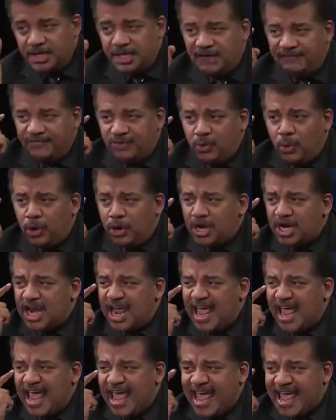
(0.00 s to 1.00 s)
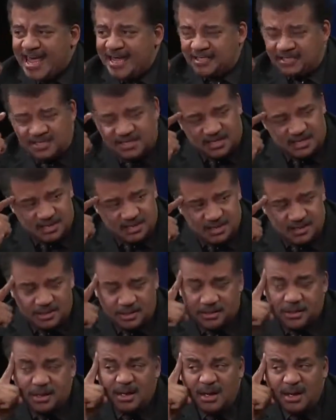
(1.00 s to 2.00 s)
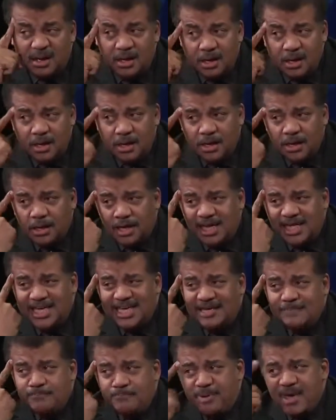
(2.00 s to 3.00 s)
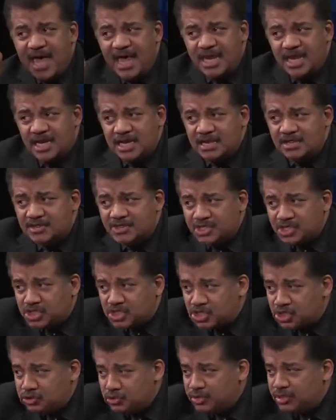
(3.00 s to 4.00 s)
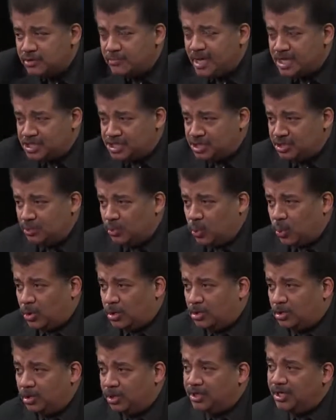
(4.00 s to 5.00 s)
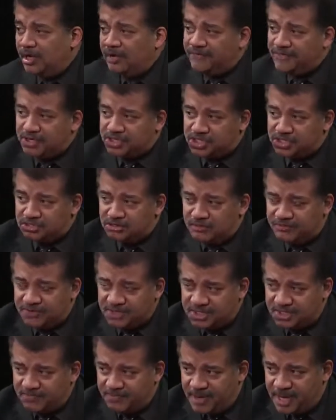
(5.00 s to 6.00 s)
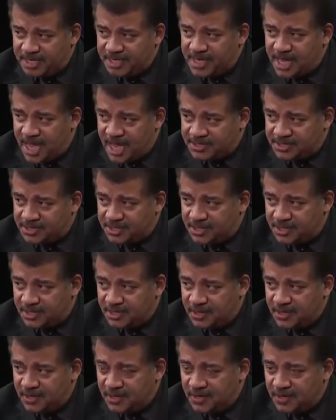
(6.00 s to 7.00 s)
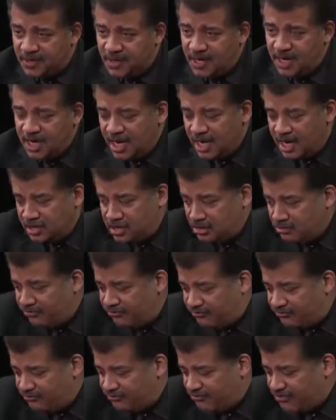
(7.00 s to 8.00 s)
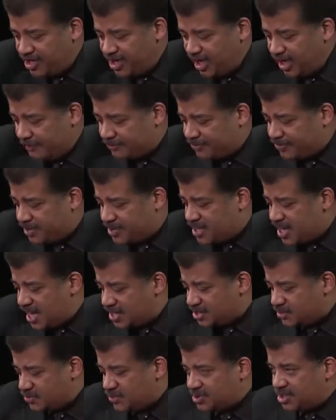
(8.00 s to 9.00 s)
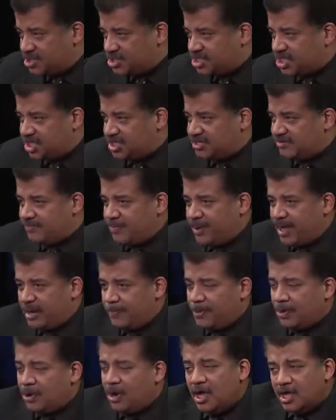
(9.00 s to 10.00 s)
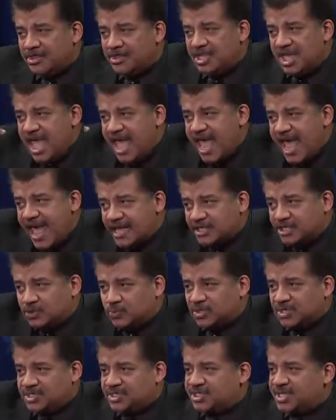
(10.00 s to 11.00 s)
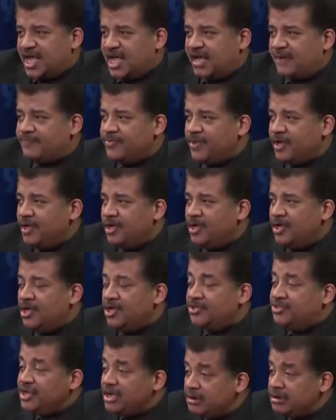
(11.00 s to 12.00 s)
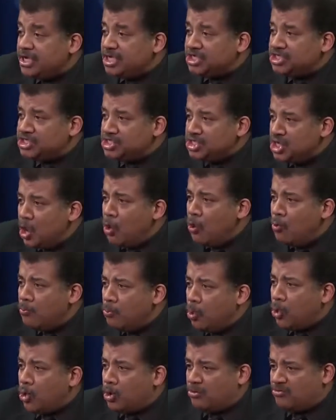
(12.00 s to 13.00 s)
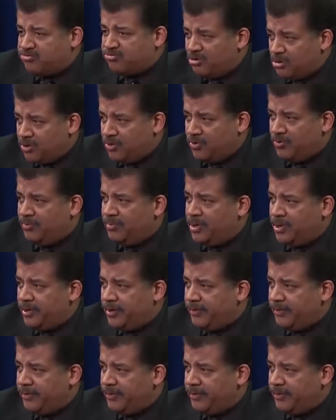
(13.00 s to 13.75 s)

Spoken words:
If you are an ant embedded in this 2-dimensional world of the surface of my desk, and you fill up the desk with these sheets of paper, the ant will say, there is no more room.